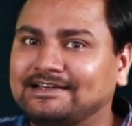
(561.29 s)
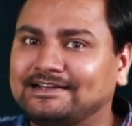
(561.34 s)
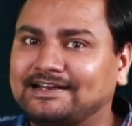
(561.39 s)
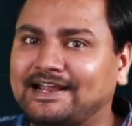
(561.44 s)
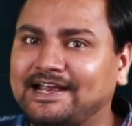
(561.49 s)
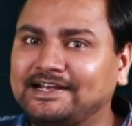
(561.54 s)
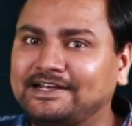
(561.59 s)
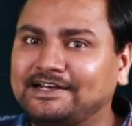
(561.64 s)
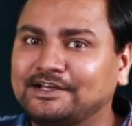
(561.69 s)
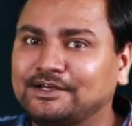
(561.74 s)

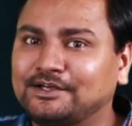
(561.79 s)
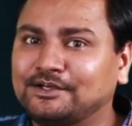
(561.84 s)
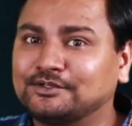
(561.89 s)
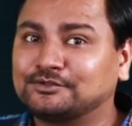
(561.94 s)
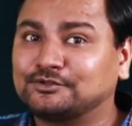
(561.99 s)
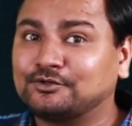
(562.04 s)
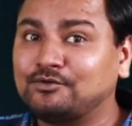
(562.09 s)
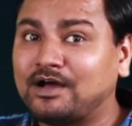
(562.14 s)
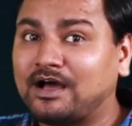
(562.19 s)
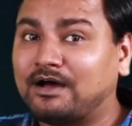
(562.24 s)
right?
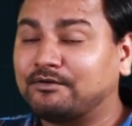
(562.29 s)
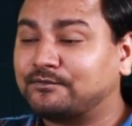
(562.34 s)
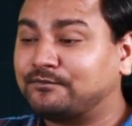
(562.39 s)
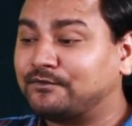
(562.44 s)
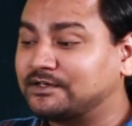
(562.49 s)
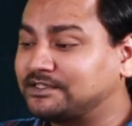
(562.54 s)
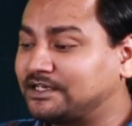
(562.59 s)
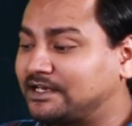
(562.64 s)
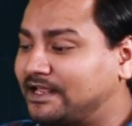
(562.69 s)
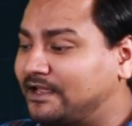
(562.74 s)
So our
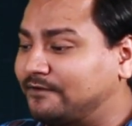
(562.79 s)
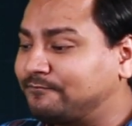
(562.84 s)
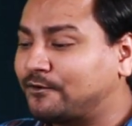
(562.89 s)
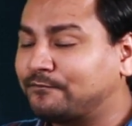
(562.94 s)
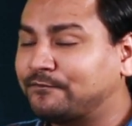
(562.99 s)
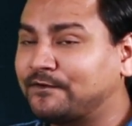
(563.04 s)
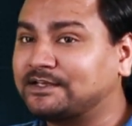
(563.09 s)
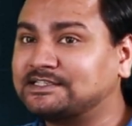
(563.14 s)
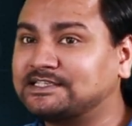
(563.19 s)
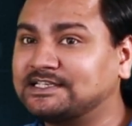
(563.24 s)
function f
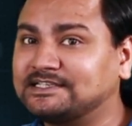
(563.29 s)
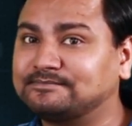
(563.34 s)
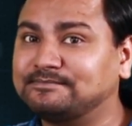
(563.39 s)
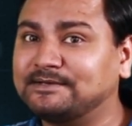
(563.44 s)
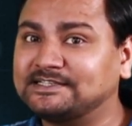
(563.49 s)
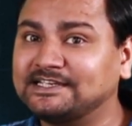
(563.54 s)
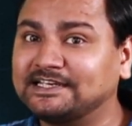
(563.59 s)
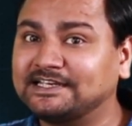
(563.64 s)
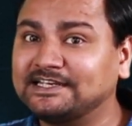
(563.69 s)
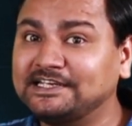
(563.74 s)
of x is
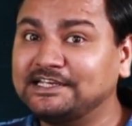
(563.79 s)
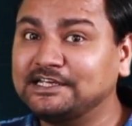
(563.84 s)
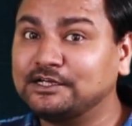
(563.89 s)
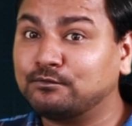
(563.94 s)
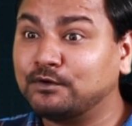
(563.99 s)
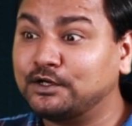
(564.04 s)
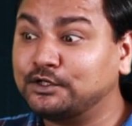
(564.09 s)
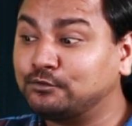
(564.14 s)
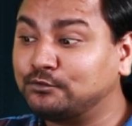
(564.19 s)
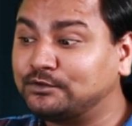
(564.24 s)
basically
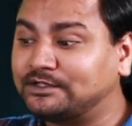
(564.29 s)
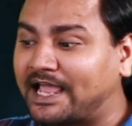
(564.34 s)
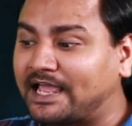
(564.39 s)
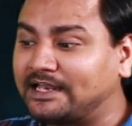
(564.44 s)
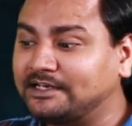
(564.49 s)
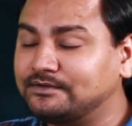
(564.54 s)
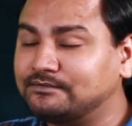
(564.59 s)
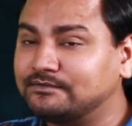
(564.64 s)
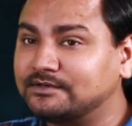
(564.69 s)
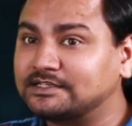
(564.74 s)
equal to tan
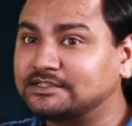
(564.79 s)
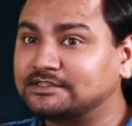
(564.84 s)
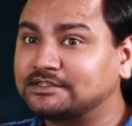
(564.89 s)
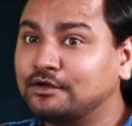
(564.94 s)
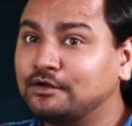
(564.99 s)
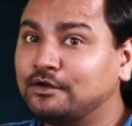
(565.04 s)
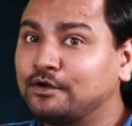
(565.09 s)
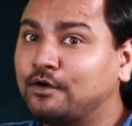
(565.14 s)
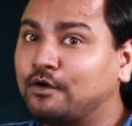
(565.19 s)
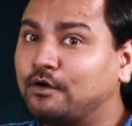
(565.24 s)
inverse
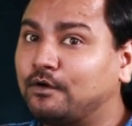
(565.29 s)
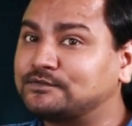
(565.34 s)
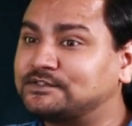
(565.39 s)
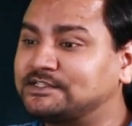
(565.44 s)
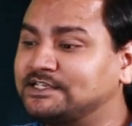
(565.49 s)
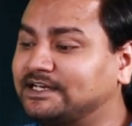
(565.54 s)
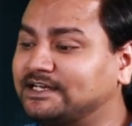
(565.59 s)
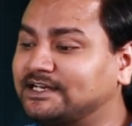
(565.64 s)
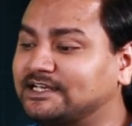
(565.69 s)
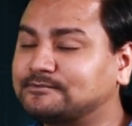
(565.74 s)
of
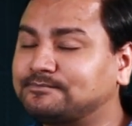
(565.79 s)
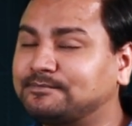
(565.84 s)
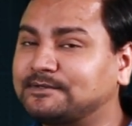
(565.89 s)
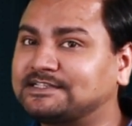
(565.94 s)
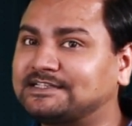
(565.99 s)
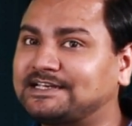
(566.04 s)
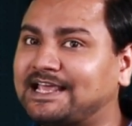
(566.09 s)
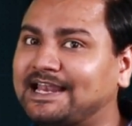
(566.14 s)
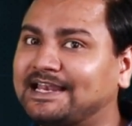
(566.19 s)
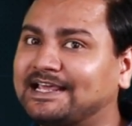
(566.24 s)
secant x plus
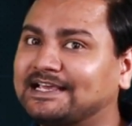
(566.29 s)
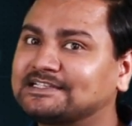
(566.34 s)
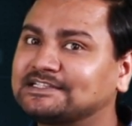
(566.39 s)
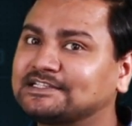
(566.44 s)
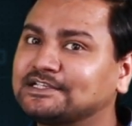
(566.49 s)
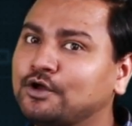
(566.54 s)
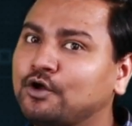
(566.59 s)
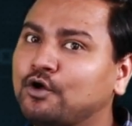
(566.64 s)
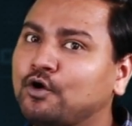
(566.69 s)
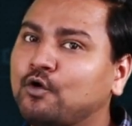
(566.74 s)
tan
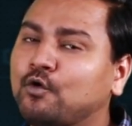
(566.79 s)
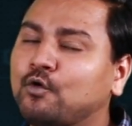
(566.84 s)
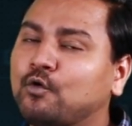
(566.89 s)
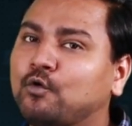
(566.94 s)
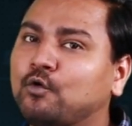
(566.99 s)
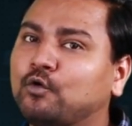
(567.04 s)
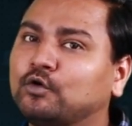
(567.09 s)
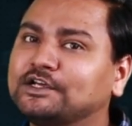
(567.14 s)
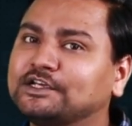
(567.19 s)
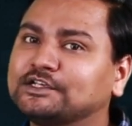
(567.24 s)
x
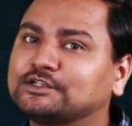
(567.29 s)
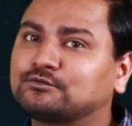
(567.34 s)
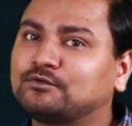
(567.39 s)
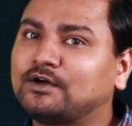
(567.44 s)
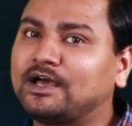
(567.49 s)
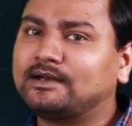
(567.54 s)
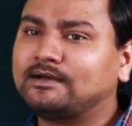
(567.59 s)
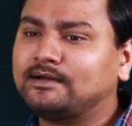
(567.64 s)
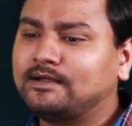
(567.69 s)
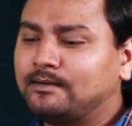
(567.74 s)
whole
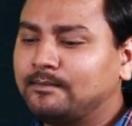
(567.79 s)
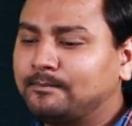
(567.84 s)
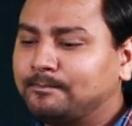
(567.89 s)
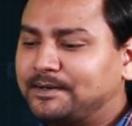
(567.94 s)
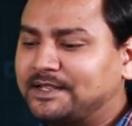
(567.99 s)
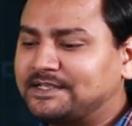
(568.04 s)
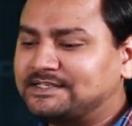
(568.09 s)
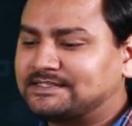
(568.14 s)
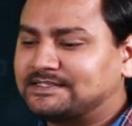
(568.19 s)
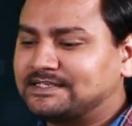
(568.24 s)
square
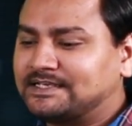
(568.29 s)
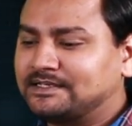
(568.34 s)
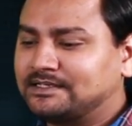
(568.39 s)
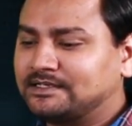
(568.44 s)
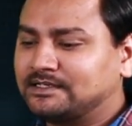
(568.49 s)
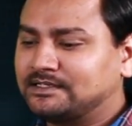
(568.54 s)
plus